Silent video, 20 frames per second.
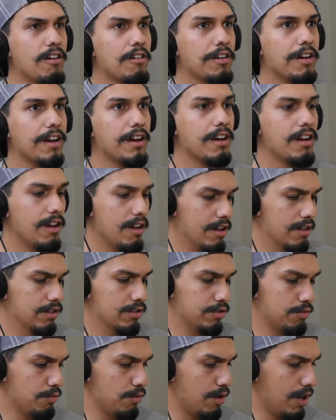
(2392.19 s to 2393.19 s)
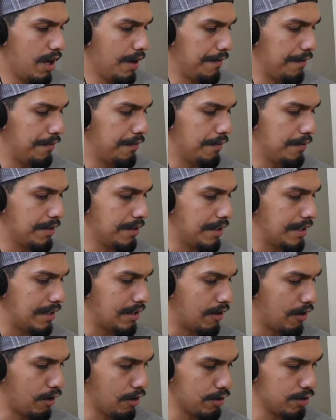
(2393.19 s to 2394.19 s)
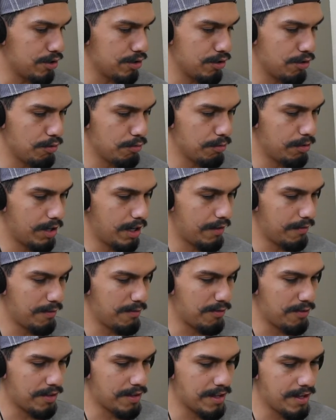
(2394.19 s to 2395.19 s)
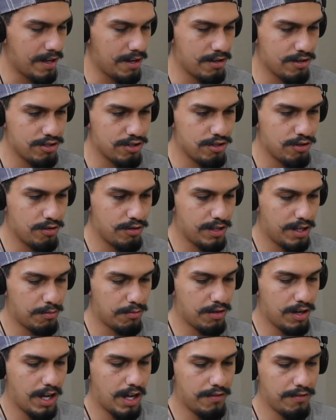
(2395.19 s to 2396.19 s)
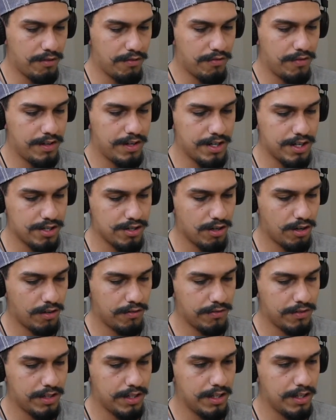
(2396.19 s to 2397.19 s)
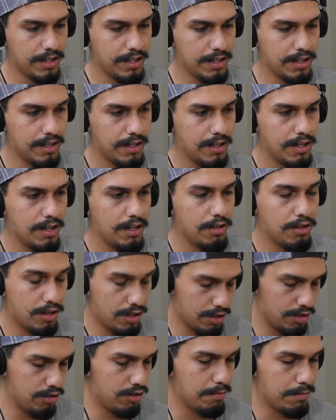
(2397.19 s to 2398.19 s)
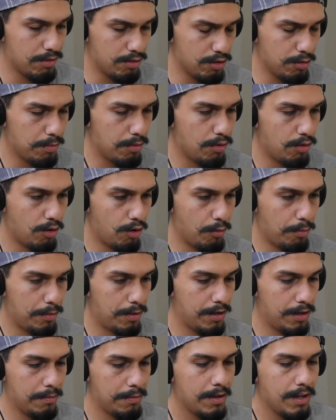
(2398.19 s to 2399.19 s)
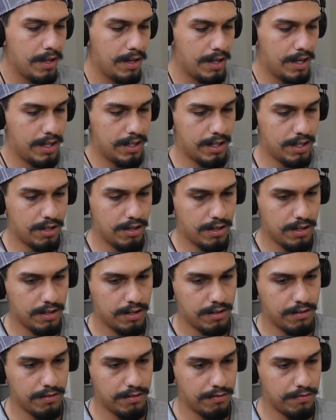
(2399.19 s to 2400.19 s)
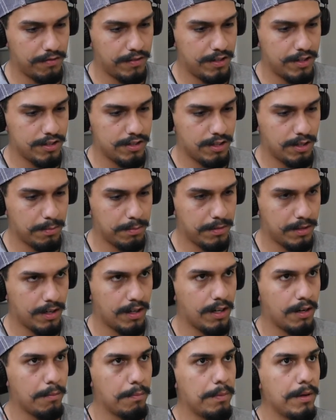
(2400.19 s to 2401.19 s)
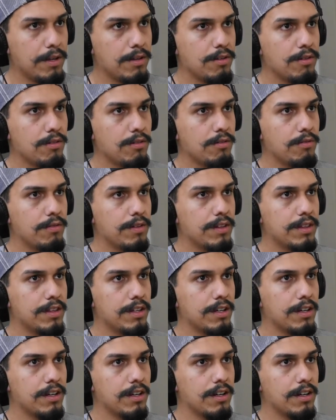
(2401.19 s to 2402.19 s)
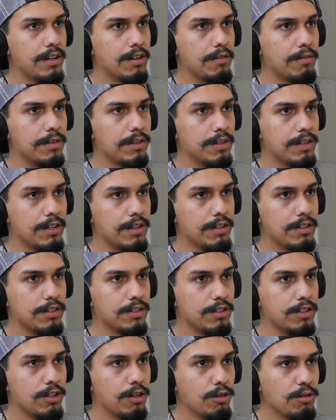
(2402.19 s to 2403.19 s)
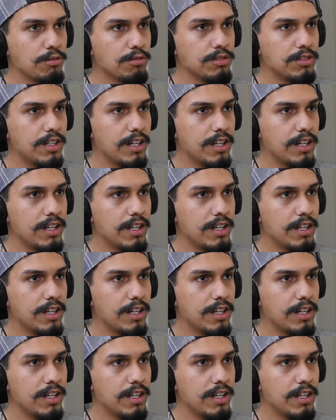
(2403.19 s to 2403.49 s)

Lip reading: okay, so we'll have you for the car show, we'll have you for the air show, and then we'll have you finish off the. You're gonna do the noodle bowl, open up, and then you're gonna finish up the jalapeno with the local steak,